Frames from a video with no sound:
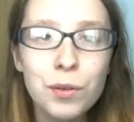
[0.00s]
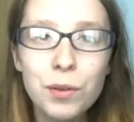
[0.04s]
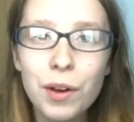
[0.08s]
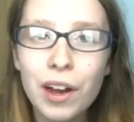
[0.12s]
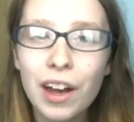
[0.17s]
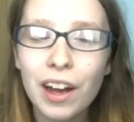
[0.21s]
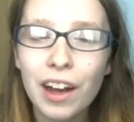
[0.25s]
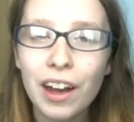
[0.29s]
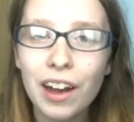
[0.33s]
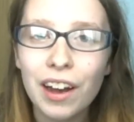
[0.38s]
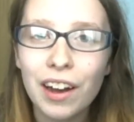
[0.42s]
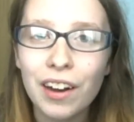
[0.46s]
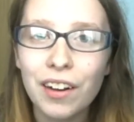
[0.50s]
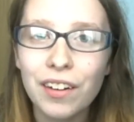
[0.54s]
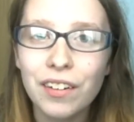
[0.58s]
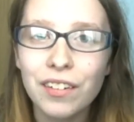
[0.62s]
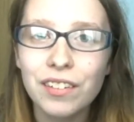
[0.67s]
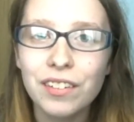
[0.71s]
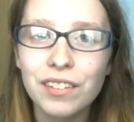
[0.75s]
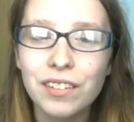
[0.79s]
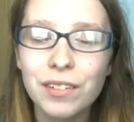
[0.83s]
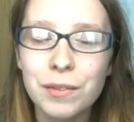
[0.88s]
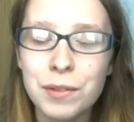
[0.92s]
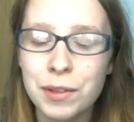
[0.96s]

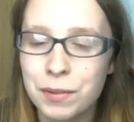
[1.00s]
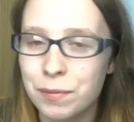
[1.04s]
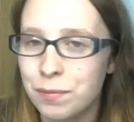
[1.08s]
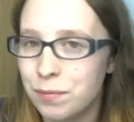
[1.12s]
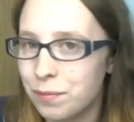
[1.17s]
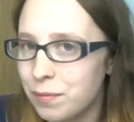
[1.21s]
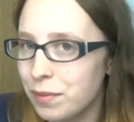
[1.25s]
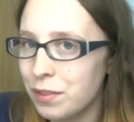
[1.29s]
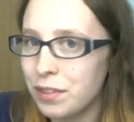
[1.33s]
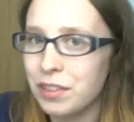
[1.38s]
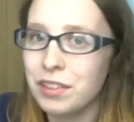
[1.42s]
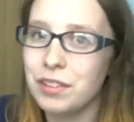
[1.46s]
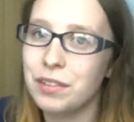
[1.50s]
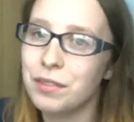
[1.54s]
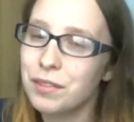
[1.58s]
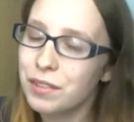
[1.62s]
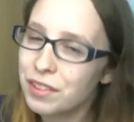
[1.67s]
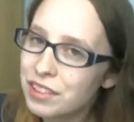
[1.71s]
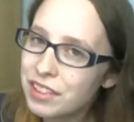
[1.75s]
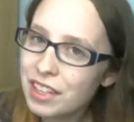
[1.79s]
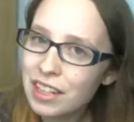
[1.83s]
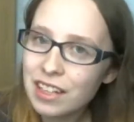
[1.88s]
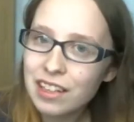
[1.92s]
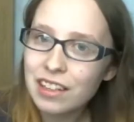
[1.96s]
well. We're
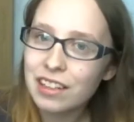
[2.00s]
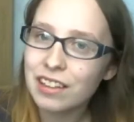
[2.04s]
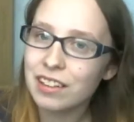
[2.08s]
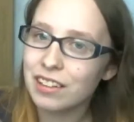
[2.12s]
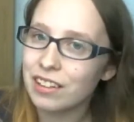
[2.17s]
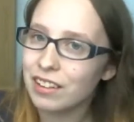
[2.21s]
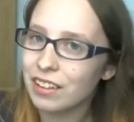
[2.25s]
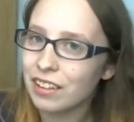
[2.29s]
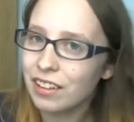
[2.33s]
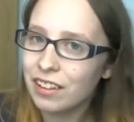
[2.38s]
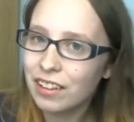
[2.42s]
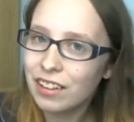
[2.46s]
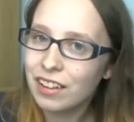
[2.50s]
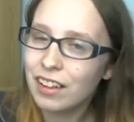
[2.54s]
staying